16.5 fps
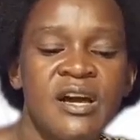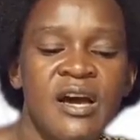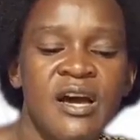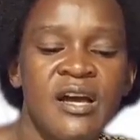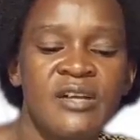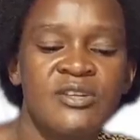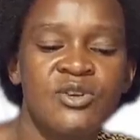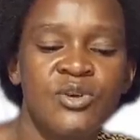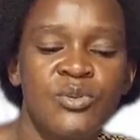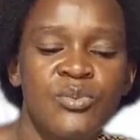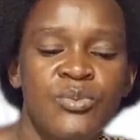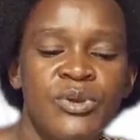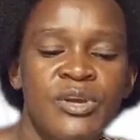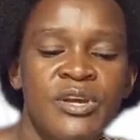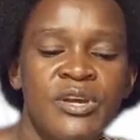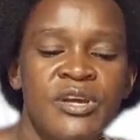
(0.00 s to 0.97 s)

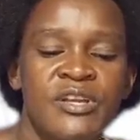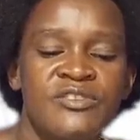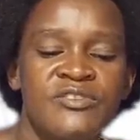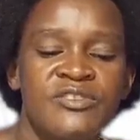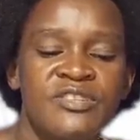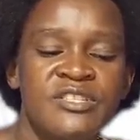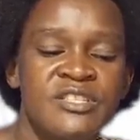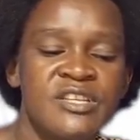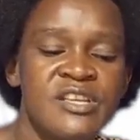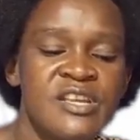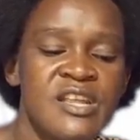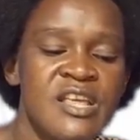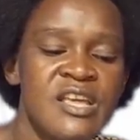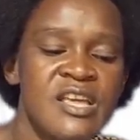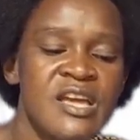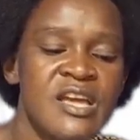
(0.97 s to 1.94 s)
topping, and reseeding.